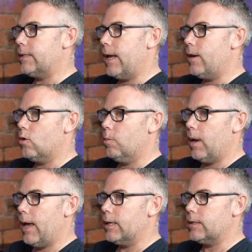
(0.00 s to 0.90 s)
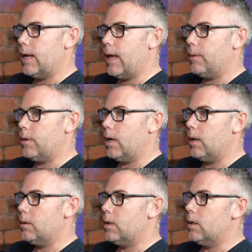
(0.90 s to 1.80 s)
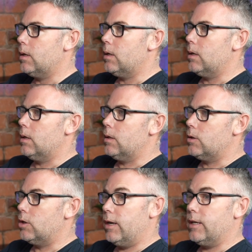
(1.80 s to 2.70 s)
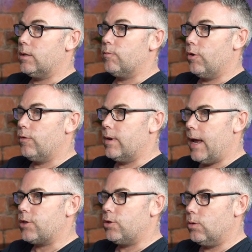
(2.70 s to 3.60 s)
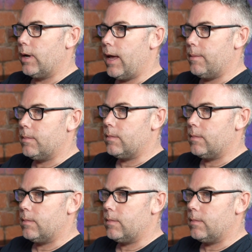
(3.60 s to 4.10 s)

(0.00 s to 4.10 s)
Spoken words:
technical players now, certainly it's improved the national game,